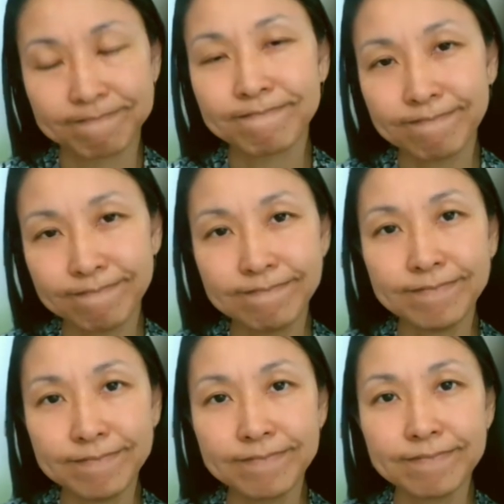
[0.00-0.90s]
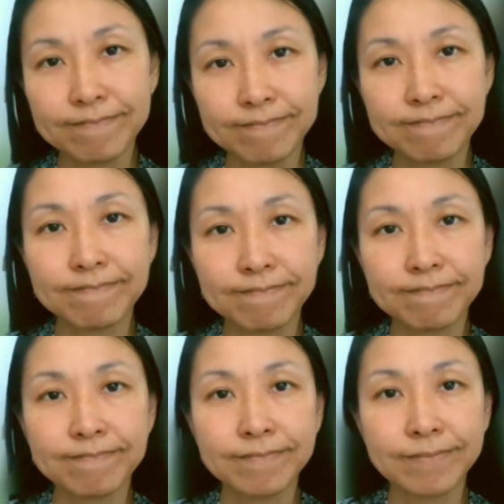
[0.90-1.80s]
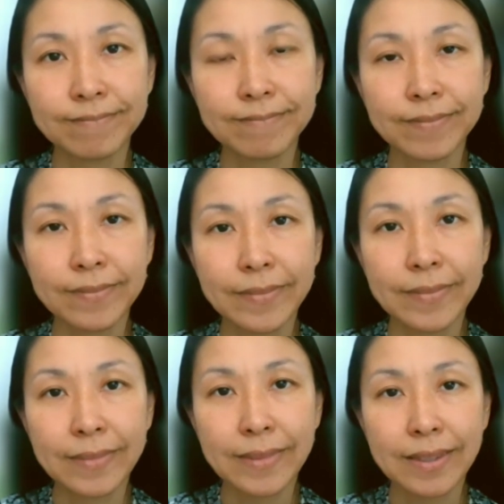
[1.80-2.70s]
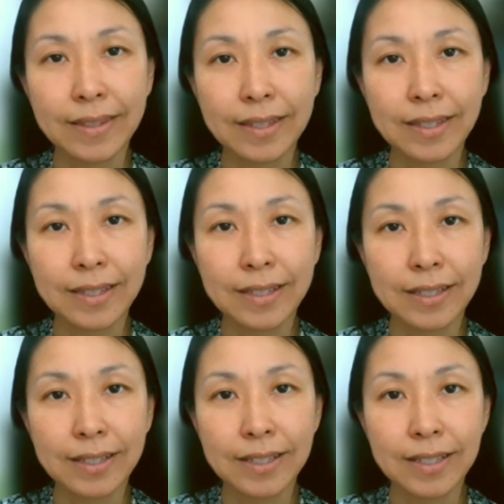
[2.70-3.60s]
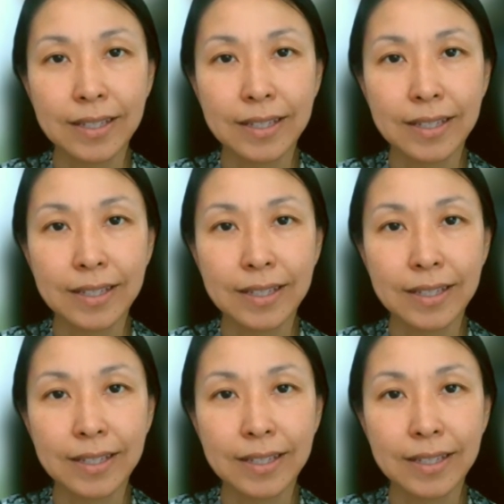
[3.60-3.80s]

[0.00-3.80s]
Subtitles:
This person isn't speaking.